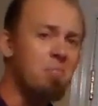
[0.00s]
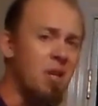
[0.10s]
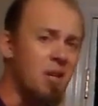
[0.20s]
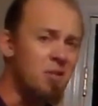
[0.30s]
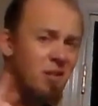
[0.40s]

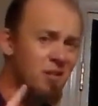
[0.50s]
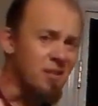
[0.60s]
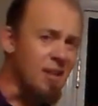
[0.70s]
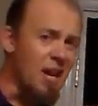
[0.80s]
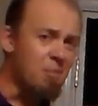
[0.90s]
means it's
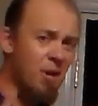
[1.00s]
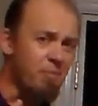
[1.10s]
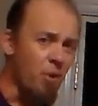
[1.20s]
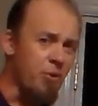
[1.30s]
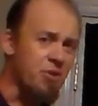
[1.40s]
the same
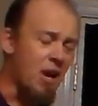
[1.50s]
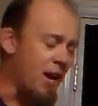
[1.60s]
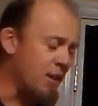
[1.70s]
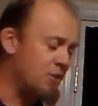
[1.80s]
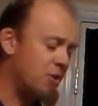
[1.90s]
on both
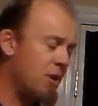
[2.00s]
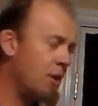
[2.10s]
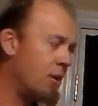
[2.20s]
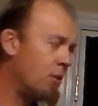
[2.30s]
sides.